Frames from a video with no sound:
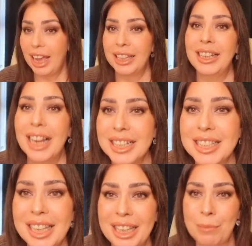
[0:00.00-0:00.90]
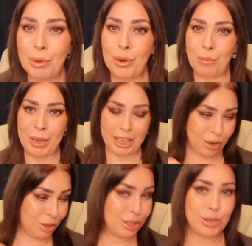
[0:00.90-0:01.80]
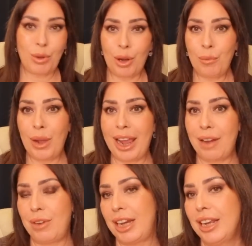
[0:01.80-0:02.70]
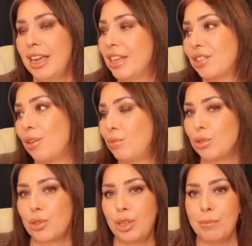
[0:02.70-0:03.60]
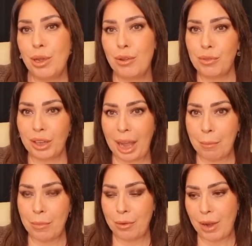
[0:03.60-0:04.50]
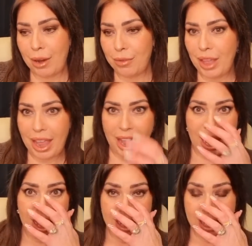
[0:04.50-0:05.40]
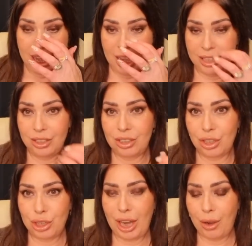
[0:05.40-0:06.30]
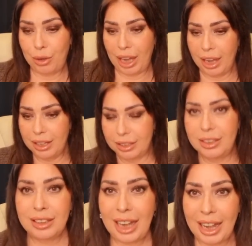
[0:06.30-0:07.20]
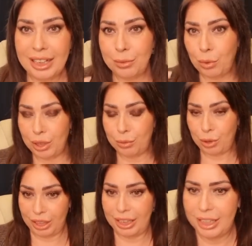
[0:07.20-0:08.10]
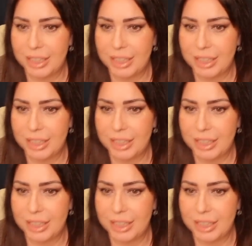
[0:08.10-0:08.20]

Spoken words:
And the last thing he bought me, guys, is what I'm wearing. So I'm just going to move the camera around there and show you, okay, what it